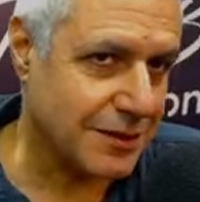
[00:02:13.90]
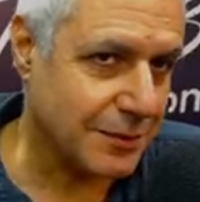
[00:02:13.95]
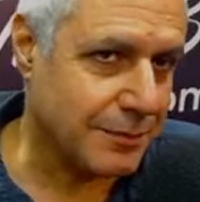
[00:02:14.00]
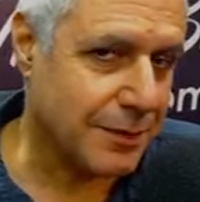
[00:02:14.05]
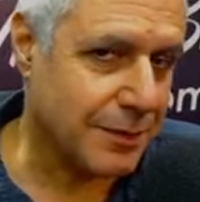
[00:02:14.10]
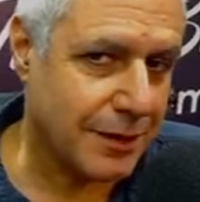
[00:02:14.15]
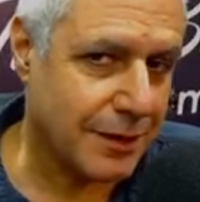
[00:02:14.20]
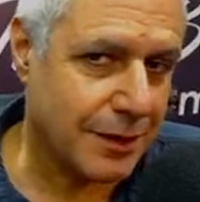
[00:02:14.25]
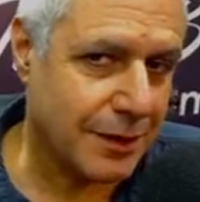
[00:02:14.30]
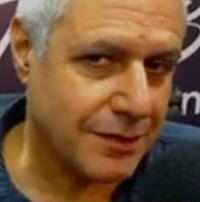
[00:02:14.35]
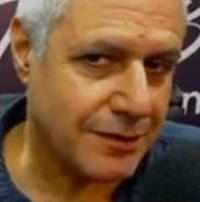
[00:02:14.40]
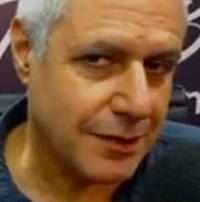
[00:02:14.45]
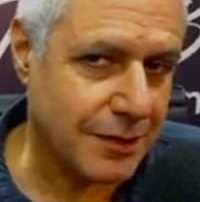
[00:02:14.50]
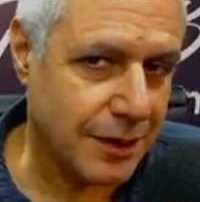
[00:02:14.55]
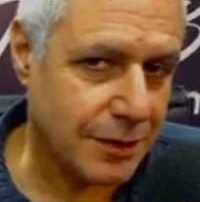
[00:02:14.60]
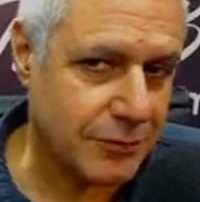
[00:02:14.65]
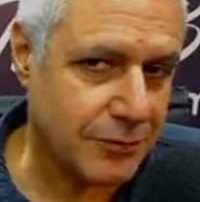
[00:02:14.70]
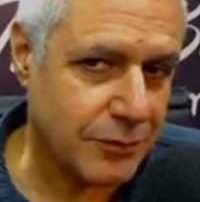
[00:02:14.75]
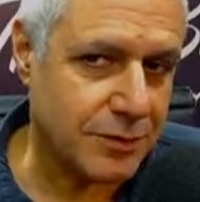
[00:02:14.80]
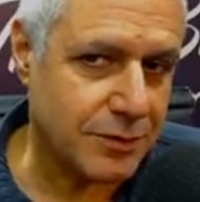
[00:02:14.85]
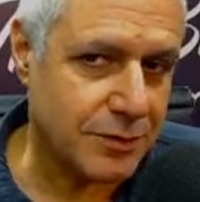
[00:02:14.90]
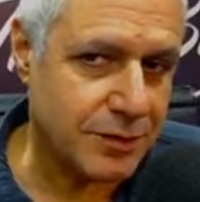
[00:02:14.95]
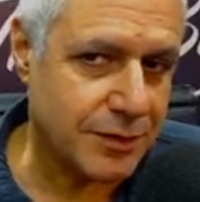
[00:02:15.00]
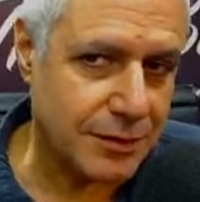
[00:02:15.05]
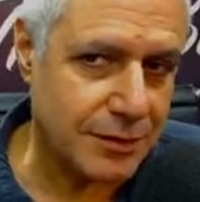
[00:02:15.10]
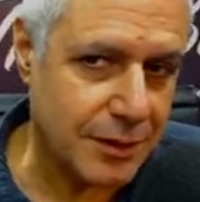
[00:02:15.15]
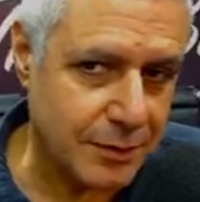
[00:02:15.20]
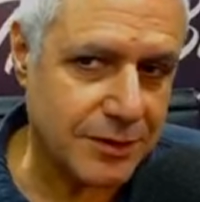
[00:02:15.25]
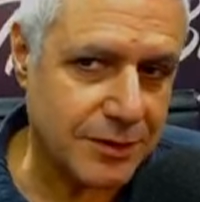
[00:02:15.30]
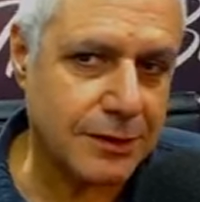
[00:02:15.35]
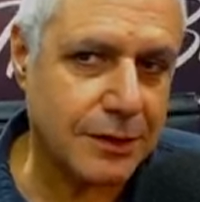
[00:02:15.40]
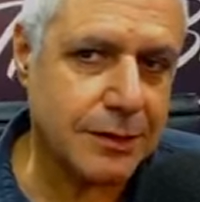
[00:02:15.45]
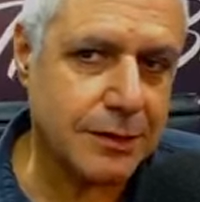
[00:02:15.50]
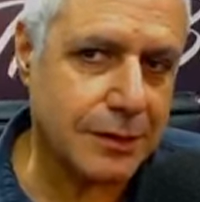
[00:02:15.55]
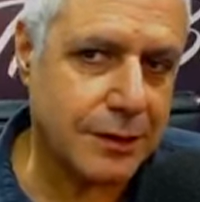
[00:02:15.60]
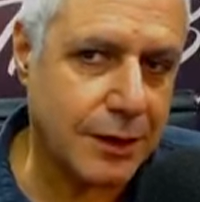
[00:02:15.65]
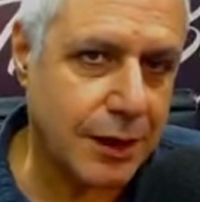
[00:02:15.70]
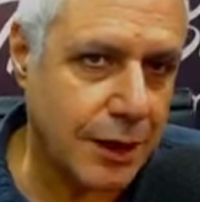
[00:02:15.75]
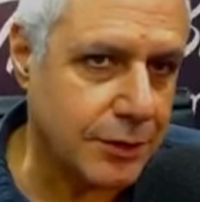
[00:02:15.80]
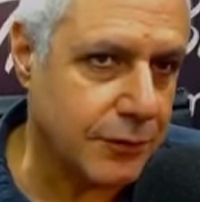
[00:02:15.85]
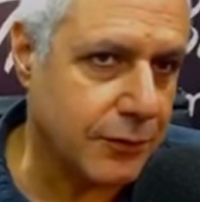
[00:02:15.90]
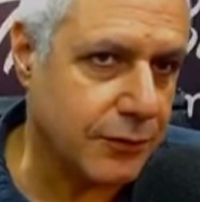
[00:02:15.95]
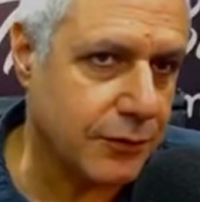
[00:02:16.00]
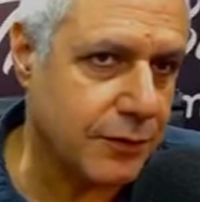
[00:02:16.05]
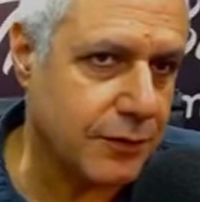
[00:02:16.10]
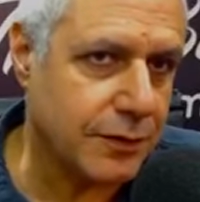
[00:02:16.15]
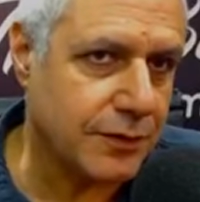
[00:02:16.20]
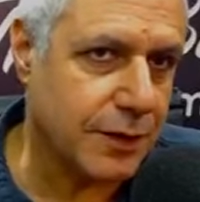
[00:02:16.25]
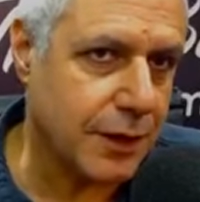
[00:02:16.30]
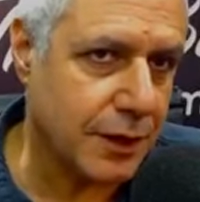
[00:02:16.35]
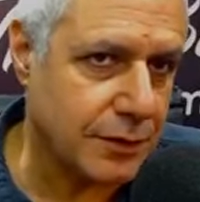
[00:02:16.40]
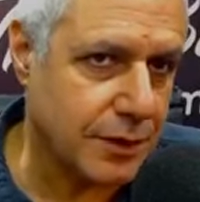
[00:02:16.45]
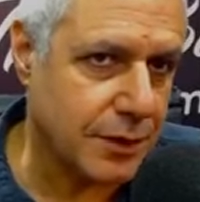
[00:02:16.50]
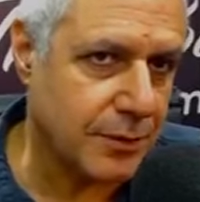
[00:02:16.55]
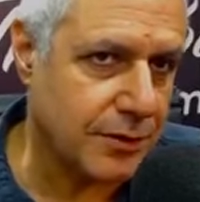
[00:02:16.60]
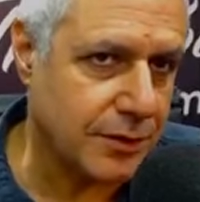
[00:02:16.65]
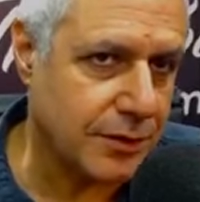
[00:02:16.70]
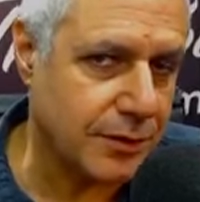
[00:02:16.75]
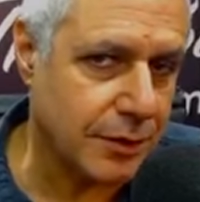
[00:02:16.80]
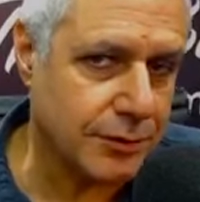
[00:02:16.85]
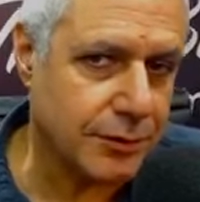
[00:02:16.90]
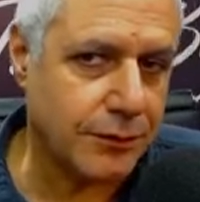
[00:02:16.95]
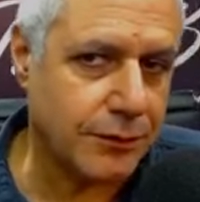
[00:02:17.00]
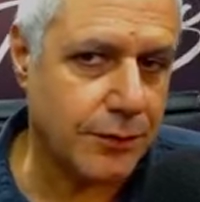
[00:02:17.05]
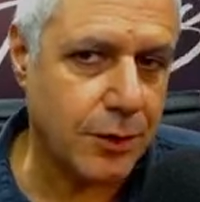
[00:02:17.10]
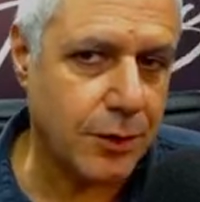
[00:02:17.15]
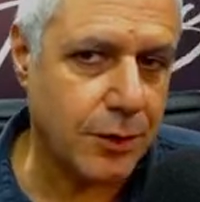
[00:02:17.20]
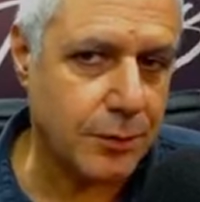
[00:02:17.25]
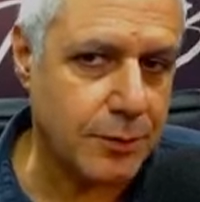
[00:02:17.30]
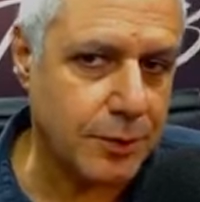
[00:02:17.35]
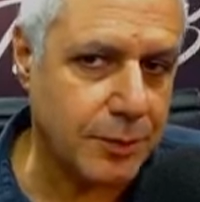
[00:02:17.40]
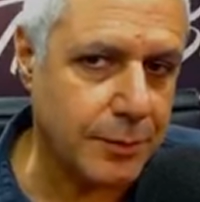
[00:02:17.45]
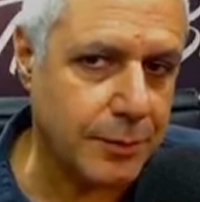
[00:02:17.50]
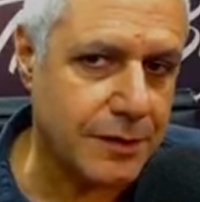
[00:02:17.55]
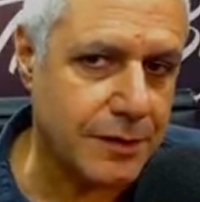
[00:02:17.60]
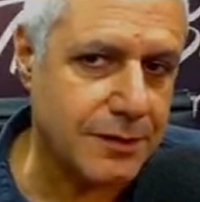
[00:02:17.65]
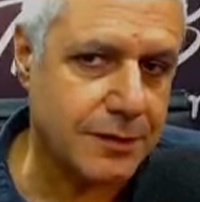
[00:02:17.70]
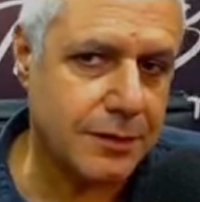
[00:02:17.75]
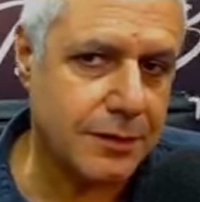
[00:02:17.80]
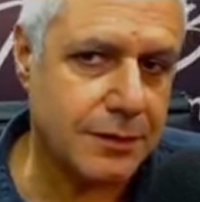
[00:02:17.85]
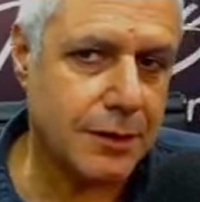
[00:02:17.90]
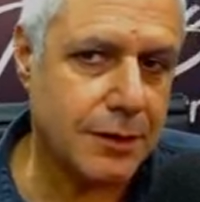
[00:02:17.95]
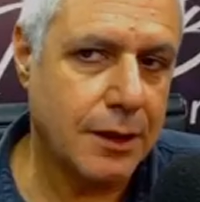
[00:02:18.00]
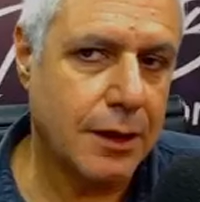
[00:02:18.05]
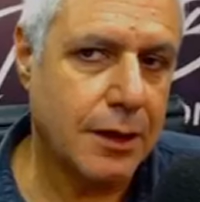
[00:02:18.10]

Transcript: I'll start from startups. The kind of startups that are developed in Mindset